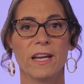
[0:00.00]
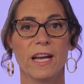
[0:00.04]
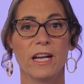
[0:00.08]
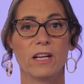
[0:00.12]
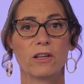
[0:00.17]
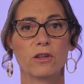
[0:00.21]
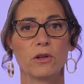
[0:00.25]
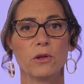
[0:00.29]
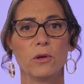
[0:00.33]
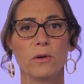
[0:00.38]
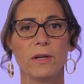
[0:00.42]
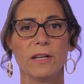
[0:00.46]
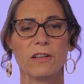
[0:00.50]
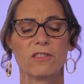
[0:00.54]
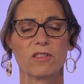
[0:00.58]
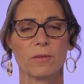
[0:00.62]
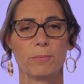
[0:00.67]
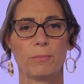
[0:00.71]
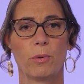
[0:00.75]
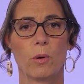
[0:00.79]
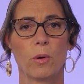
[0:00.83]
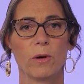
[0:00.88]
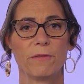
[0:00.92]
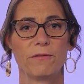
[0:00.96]
including
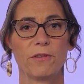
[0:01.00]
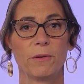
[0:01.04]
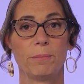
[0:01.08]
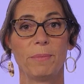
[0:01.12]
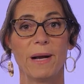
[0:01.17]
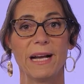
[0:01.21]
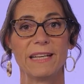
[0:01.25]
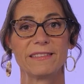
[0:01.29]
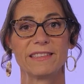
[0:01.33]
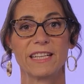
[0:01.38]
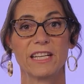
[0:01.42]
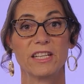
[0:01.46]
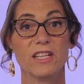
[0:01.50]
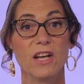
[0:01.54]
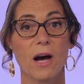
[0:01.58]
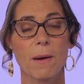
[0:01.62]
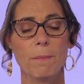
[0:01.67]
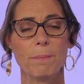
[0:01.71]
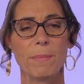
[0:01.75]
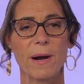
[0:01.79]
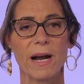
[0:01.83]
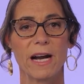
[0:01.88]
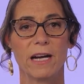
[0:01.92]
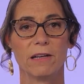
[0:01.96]
support for passing
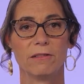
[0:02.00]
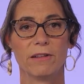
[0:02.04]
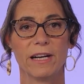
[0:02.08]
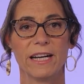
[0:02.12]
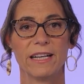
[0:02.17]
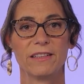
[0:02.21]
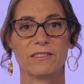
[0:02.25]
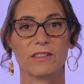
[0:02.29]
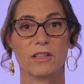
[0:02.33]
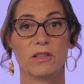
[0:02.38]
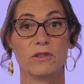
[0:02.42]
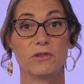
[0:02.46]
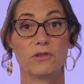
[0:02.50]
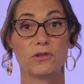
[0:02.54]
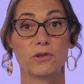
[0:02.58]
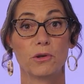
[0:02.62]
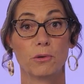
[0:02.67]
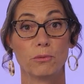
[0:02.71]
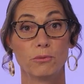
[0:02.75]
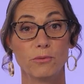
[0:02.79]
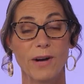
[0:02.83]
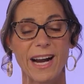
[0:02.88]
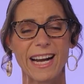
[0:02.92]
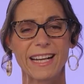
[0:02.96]
NumPy arrays
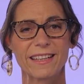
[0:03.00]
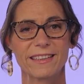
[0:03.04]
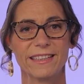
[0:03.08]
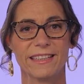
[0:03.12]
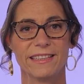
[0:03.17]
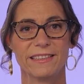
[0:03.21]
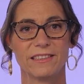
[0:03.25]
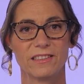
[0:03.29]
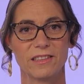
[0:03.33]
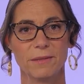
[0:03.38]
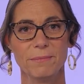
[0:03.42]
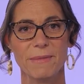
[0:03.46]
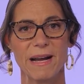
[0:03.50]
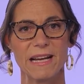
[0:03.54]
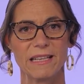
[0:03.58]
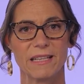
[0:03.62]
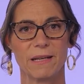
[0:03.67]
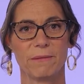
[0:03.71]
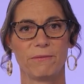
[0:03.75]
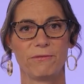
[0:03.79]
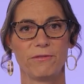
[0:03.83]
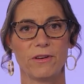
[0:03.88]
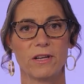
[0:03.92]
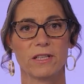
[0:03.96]
directly to
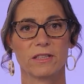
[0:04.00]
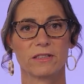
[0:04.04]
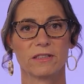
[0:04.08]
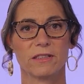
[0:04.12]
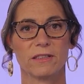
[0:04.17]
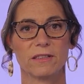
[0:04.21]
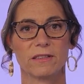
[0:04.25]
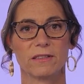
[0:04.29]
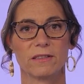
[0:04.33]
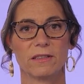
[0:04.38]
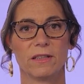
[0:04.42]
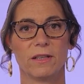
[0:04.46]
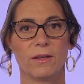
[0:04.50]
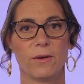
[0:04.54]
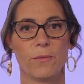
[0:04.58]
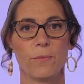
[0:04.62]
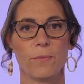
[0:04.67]
MATLAB functions.